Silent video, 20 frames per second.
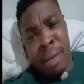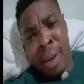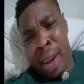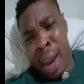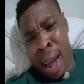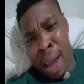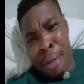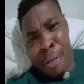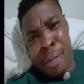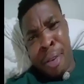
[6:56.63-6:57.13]

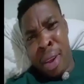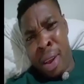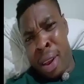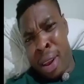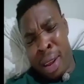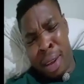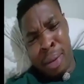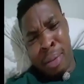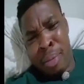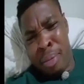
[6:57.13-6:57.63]
Then I
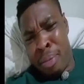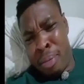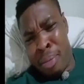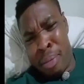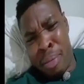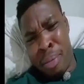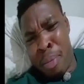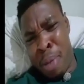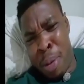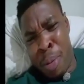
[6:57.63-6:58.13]
feel
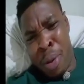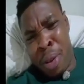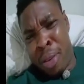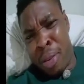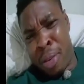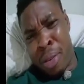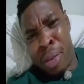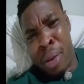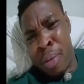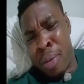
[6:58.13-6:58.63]

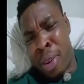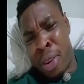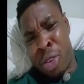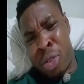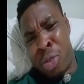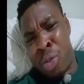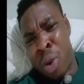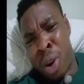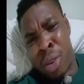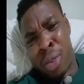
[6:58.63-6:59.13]
maybe something
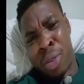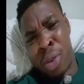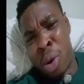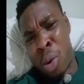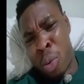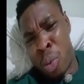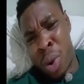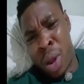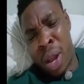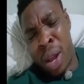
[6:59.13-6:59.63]
is wrong
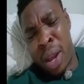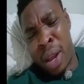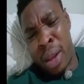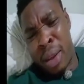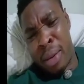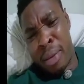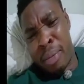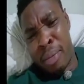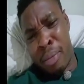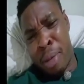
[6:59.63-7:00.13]

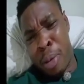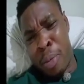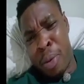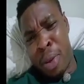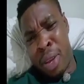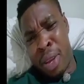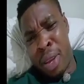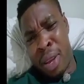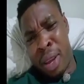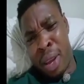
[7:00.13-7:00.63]
somewhere.
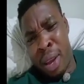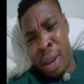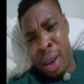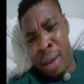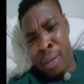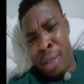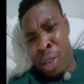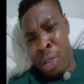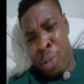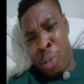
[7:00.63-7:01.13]
Maybe
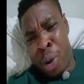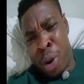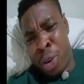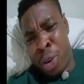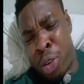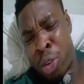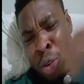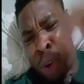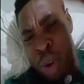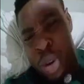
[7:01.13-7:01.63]
this
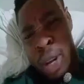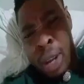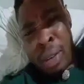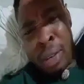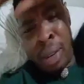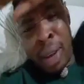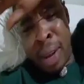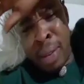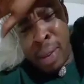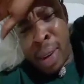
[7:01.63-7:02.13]
does not
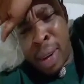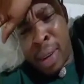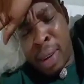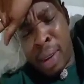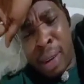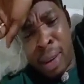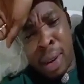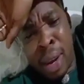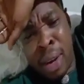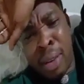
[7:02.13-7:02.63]
understand that
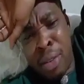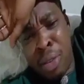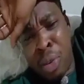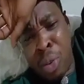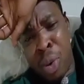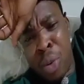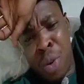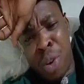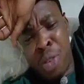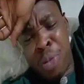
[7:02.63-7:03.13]
that is the
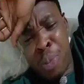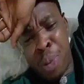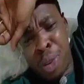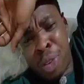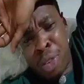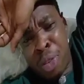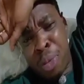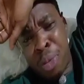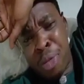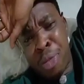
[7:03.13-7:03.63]
one
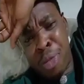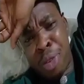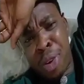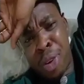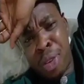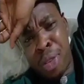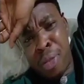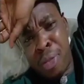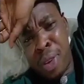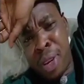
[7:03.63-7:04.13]
responsible for
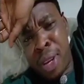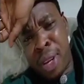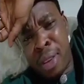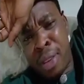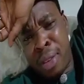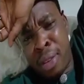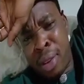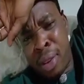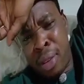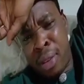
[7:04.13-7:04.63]
his
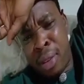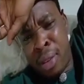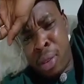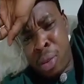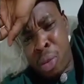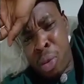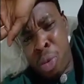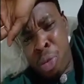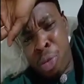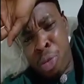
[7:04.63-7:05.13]
finances,
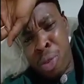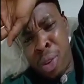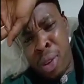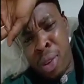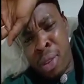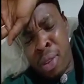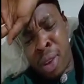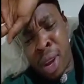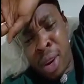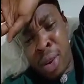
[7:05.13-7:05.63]
school
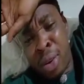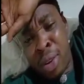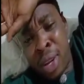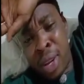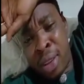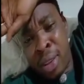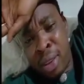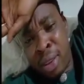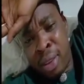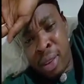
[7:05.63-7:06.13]
fees, and
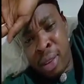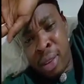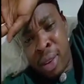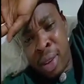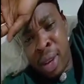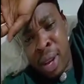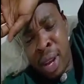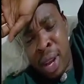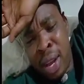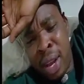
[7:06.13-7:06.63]
other things.